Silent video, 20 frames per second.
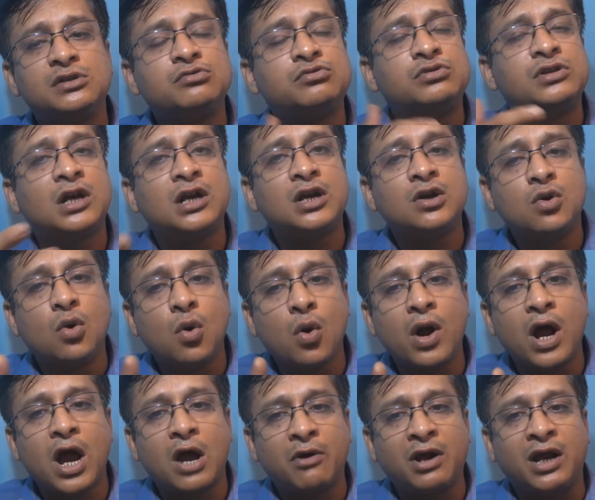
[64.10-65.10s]
usually
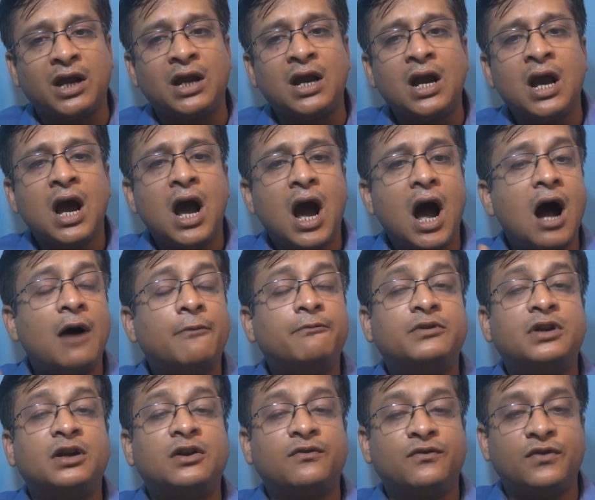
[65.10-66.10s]
go away
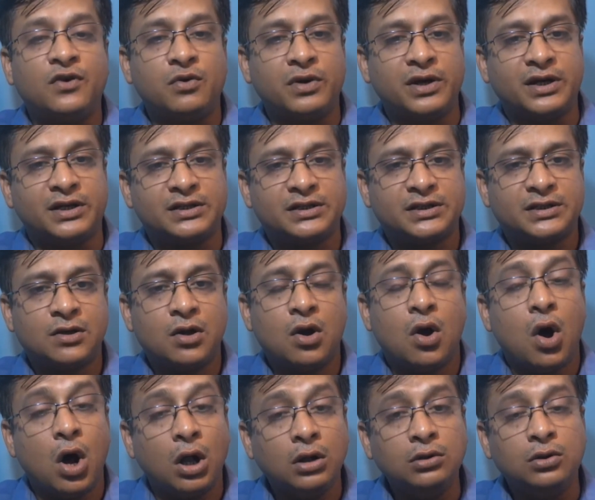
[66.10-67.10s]
after a few weeks.
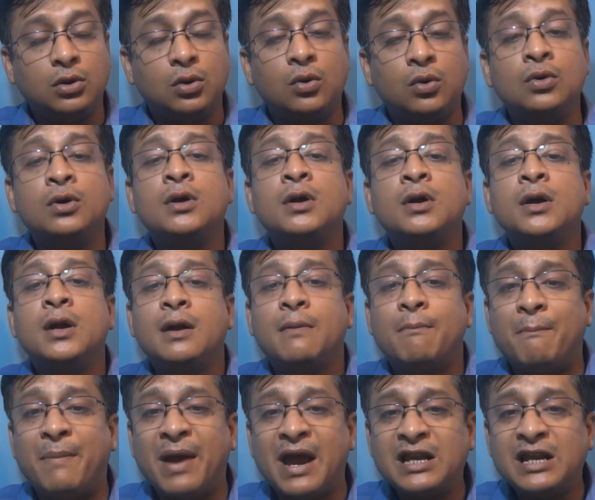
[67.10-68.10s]
Although
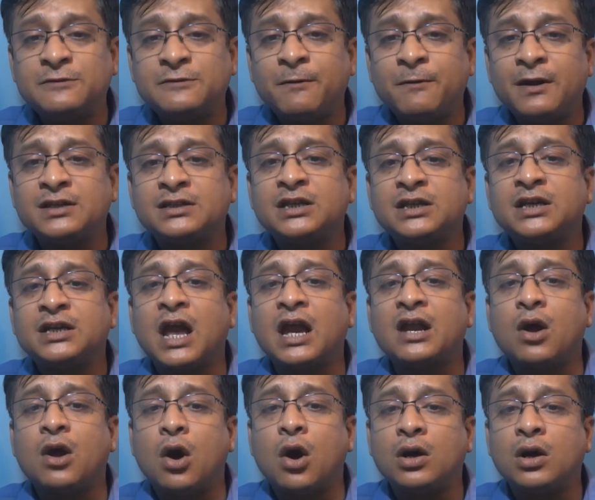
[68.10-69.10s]
Bell's palsy
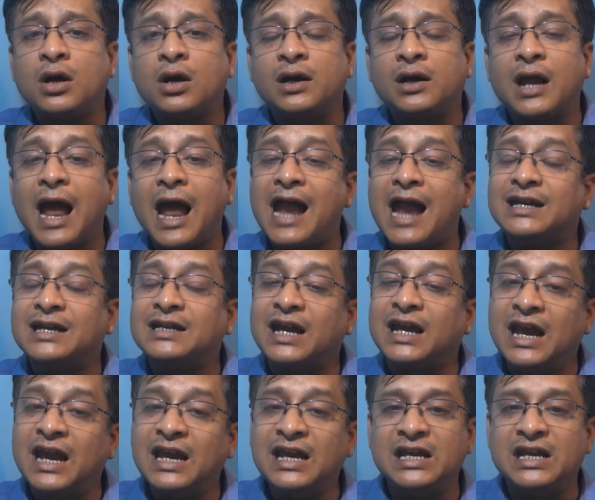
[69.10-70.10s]
can occur at
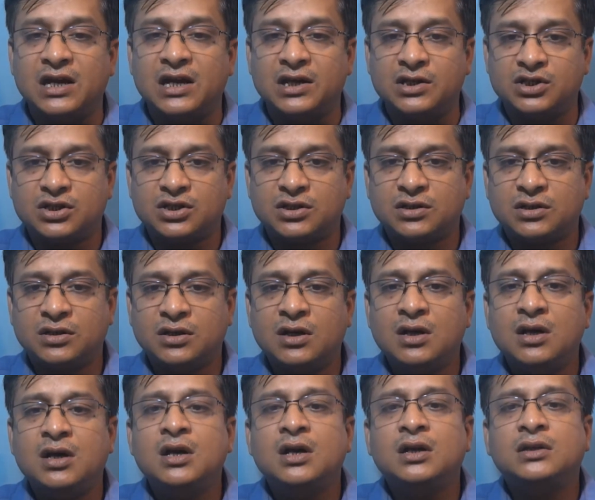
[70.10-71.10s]
any age,
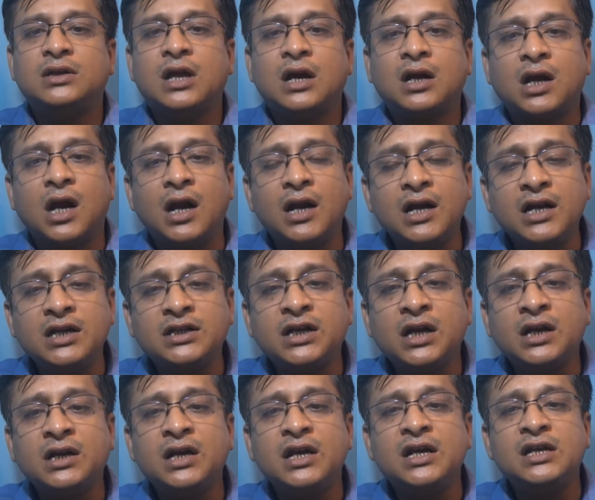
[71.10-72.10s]
the
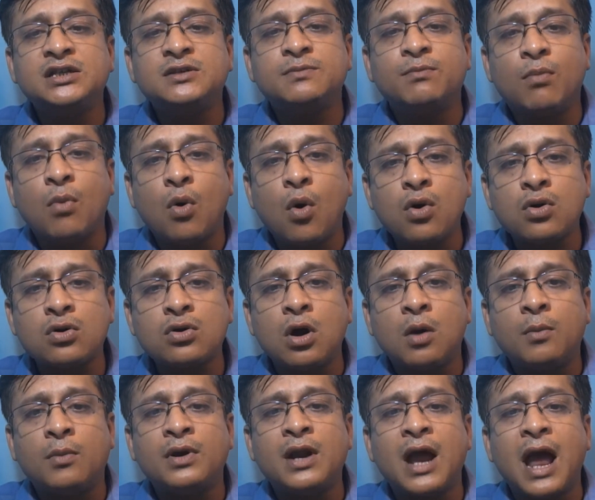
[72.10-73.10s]
condition is more
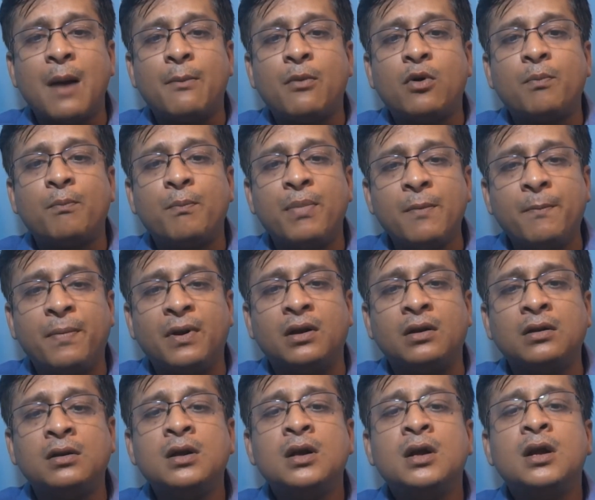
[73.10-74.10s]
common among
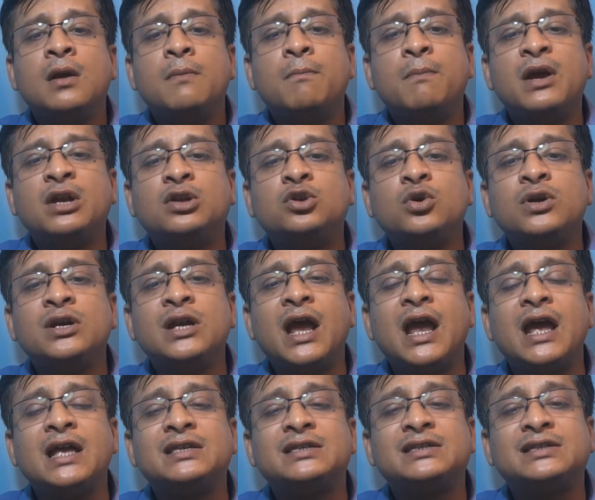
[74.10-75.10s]
people between
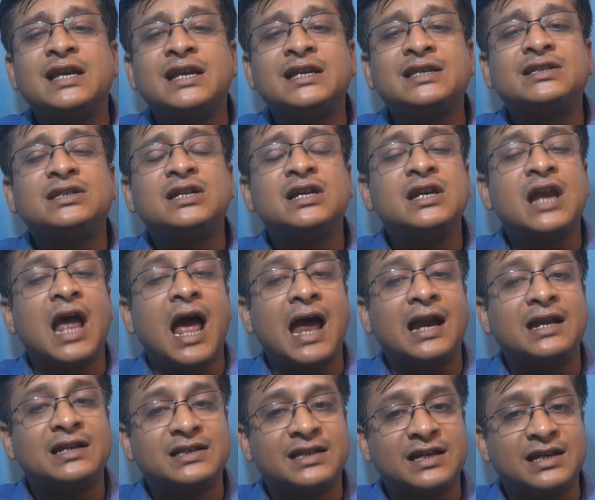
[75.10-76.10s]
age 16
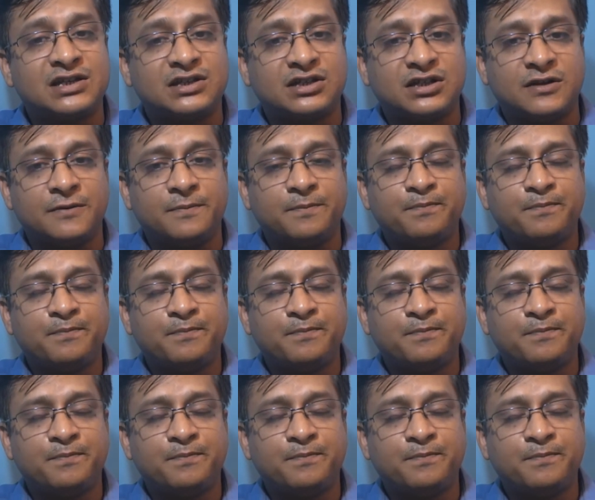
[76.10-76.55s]
and 60.